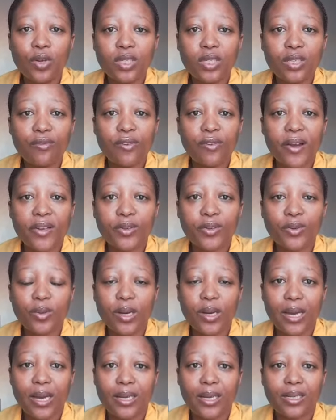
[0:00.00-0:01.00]

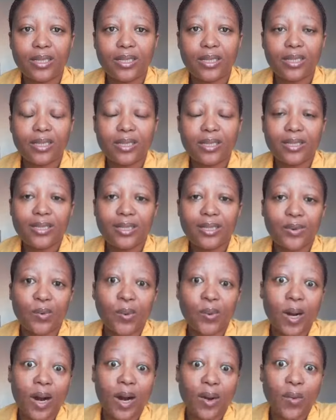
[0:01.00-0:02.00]
notify you guys.
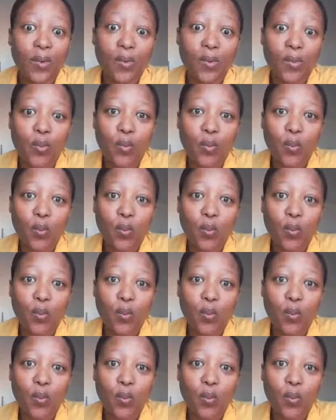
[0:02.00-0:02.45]
Wow.